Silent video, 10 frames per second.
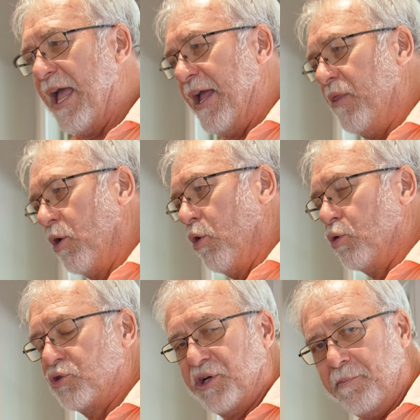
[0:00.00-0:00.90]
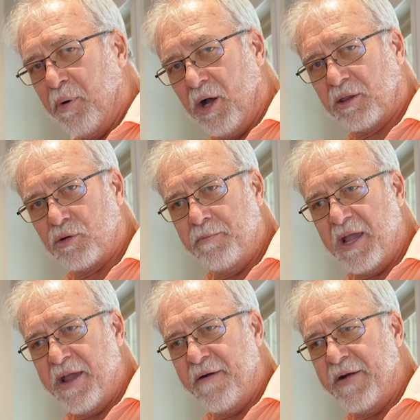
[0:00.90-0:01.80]
and the laundry bathroom
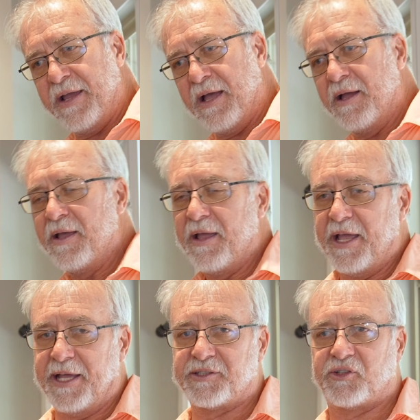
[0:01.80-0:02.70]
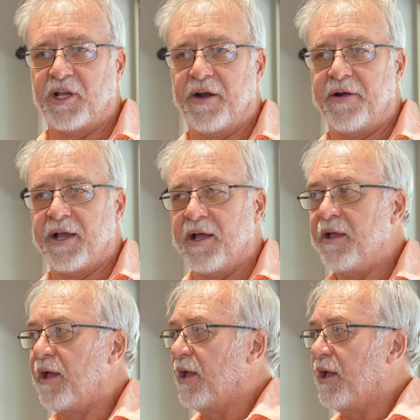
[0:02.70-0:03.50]
area, exterior.